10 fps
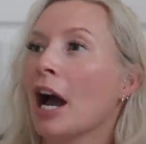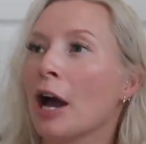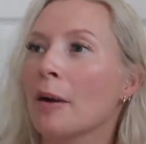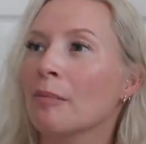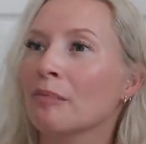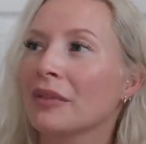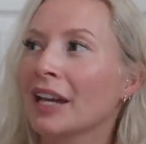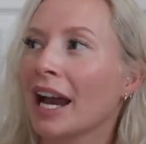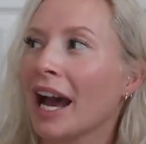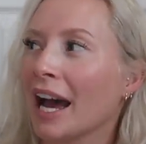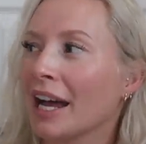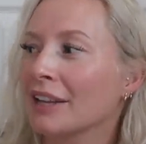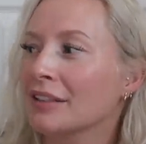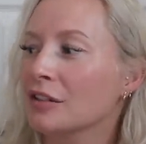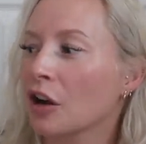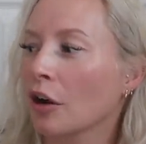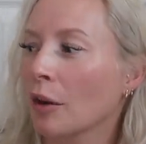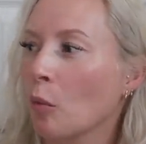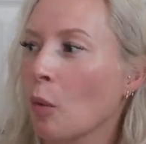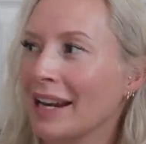And
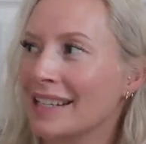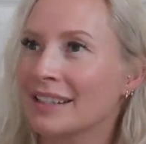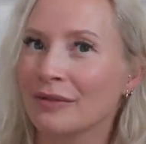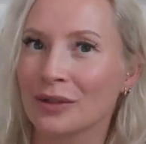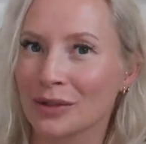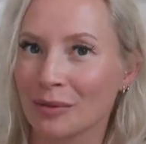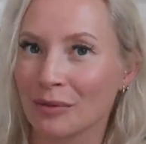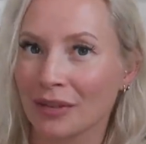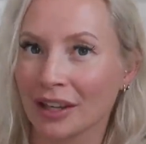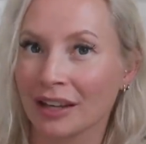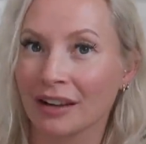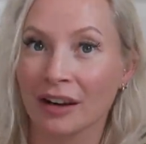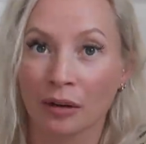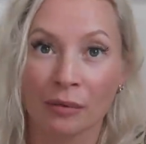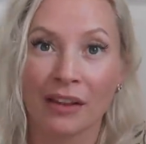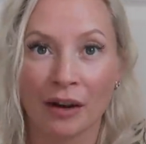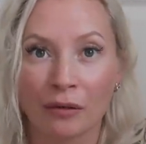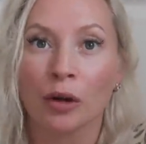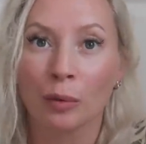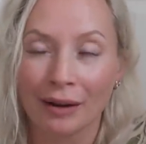I'm waiting for something, and then
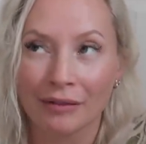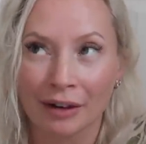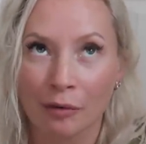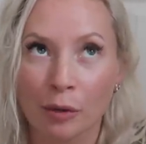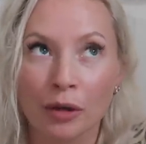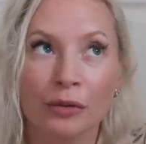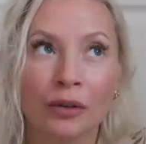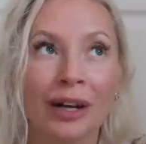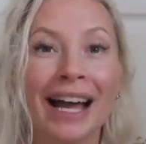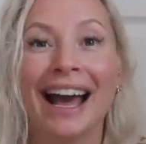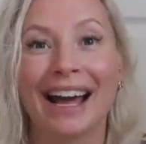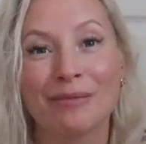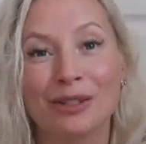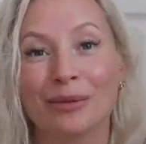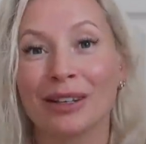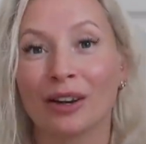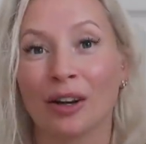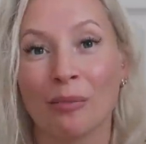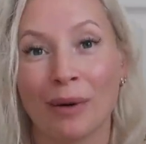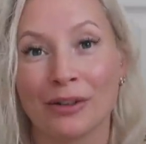I've got to wait for their approval, and I'm doing like
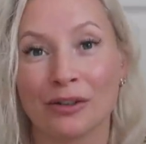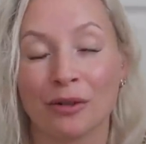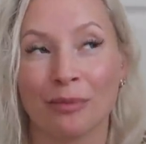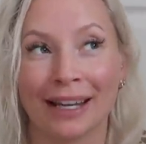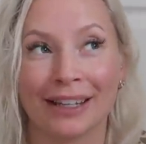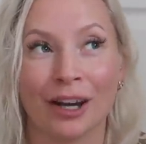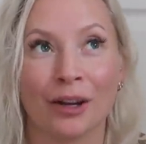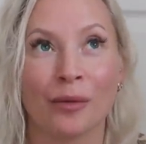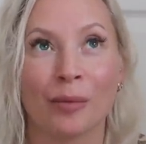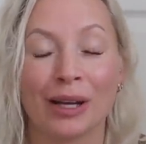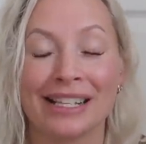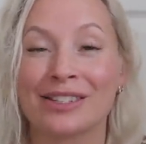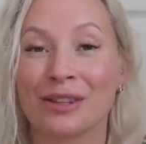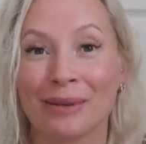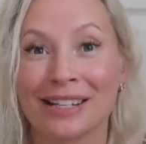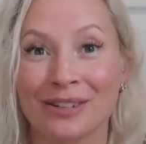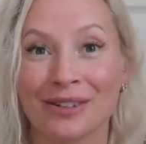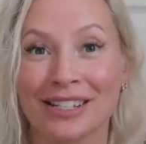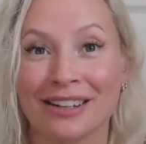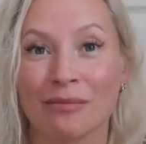a bedroom makeover, but it's so
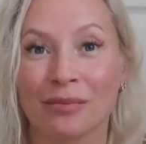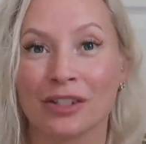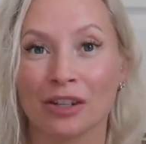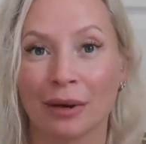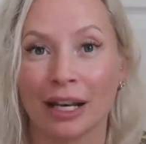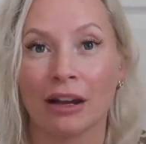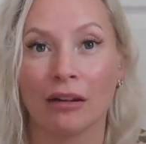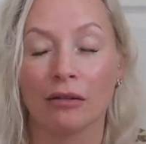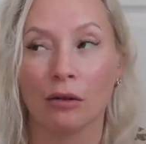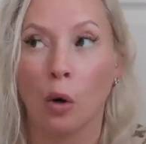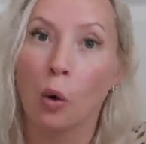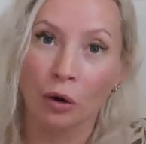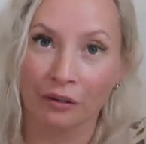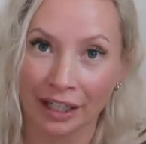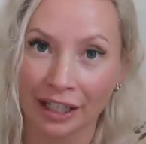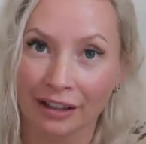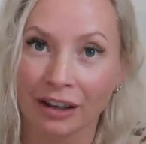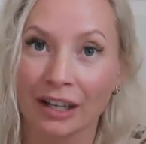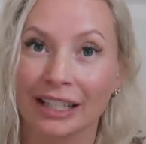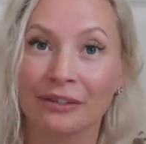exciting. I'm doing all of it.
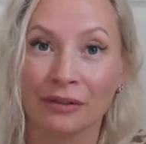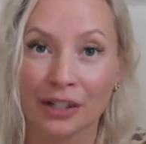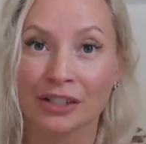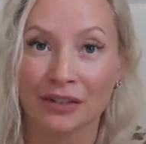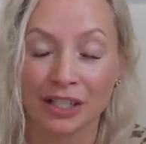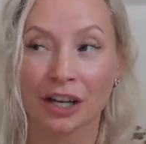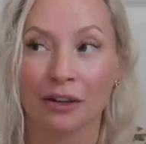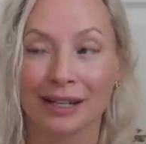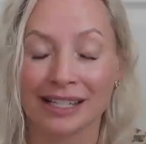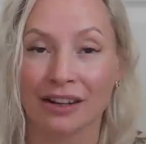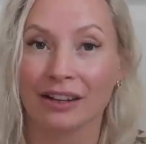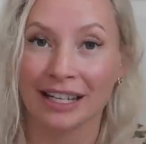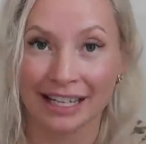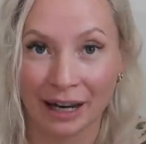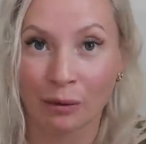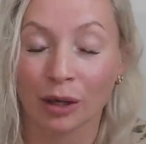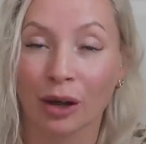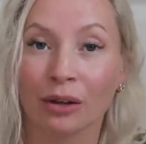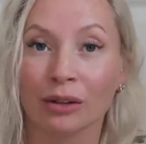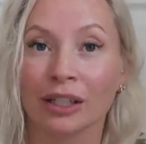Like, the first video is an hour
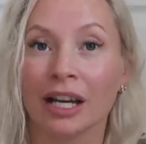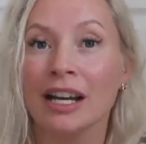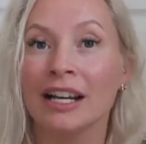long.